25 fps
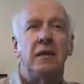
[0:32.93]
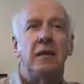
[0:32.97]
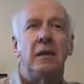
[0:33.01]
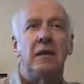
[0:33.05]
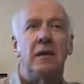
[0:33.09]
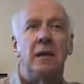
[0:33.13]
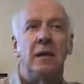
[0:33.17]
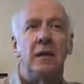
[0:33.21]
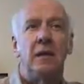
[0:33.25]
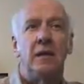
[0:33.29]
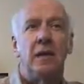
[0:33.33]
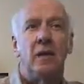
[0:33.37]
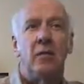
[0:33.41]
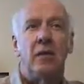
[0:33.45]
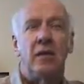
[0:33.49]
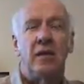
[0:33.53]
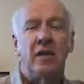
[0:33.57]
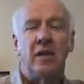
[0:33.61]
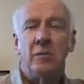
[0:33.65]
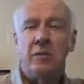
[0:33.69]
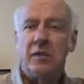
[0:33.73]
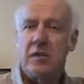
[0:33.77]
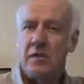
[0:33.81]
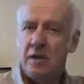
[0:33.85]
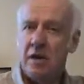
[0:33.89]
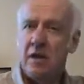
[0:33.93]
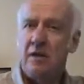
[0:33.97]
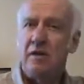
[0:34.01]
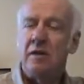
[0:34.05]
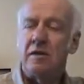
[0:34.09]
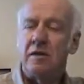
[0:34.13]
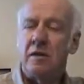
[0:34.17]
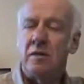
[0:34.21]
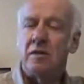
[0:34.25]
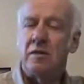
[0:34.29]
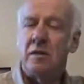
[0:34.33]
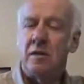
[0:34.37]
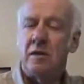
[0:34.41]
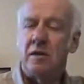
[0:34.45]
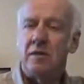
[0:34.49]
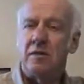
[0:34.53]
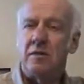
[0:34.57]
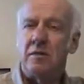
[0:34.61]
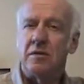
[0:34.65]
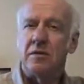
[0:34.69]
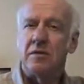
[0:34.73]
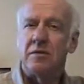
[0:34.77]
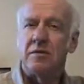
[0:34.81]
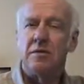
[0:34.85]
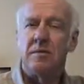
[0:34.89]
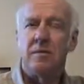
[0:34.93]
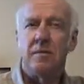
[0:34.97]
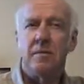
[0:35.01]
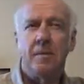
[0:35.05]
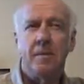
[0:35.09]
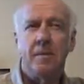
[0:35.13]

And yeah, that one can be scary sometimes.